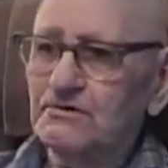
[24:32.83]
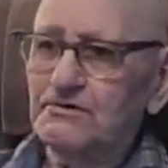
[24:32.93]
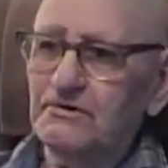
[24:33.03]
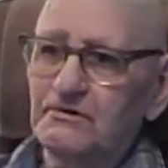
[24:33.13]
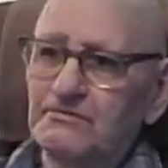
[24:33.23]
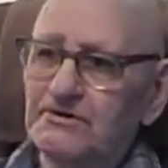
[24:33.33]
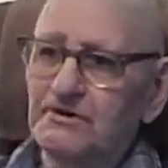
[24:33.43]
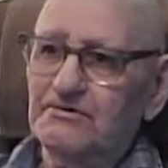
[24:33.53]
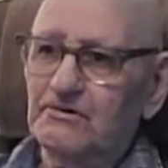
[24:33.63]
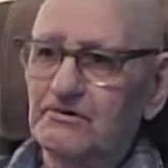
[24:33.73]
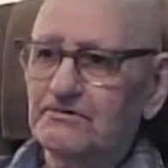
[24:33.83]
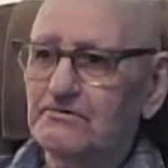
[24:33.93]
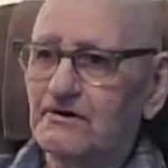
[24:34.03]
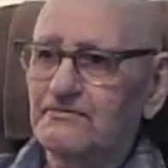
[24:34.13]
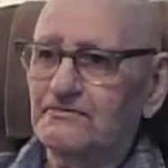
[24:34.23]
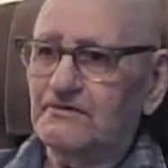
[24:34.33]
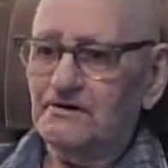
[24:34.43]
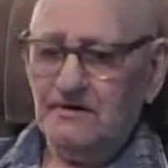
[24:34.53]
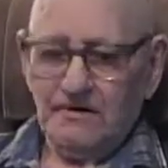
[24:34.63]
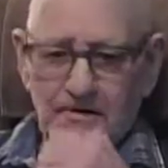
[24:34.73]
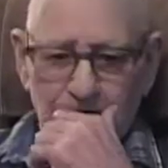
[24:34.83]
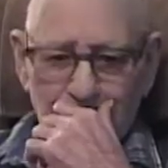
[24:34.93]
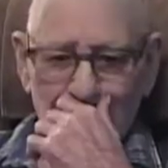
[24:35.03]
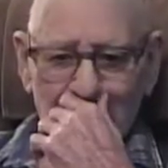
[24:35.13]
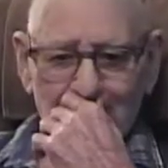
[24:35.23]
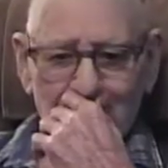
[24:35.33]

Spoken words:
you know, I mean, that hard, rough rock.